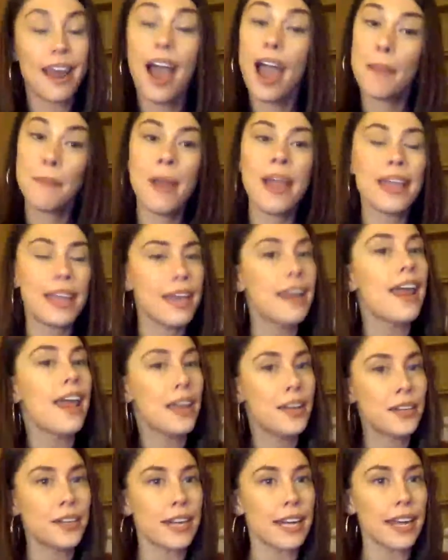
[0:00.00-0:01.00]
I might get
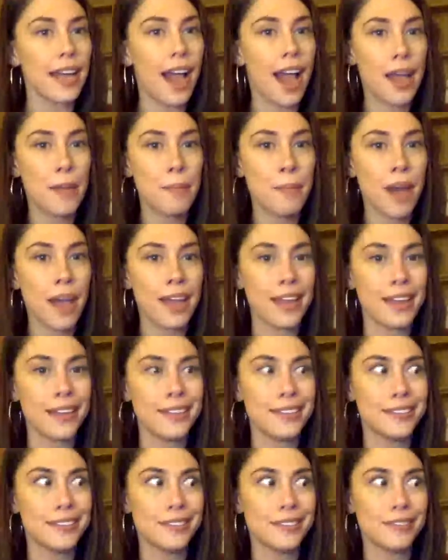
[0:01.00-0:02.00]
angry. I might
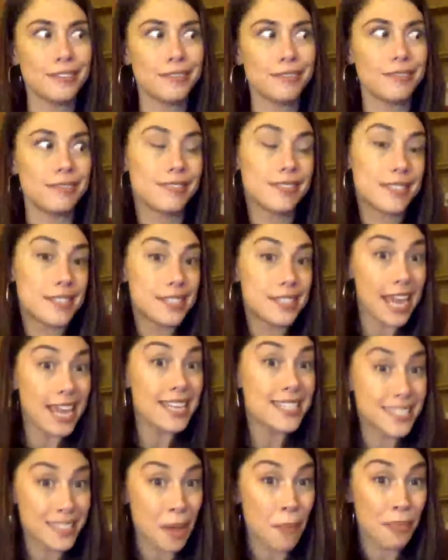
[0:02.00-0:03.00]
say
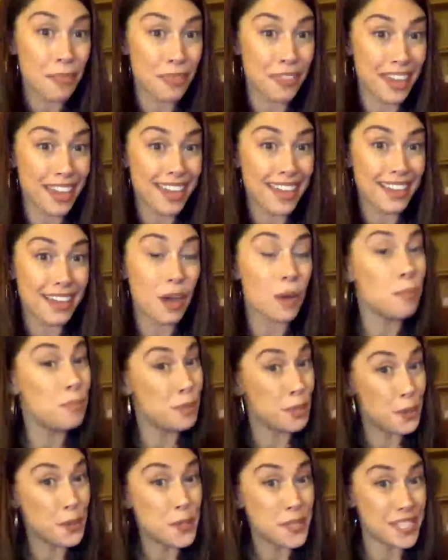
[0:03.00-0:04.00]
something
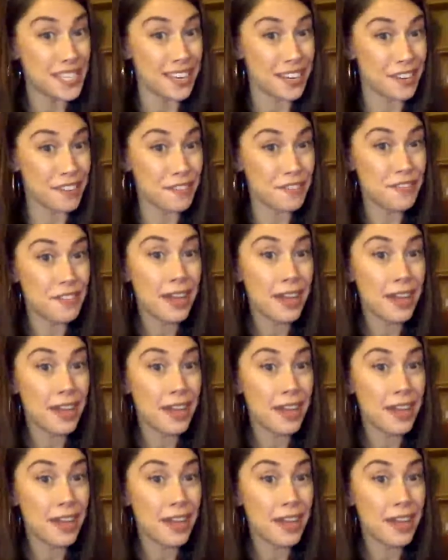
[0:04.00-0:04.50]
abusive.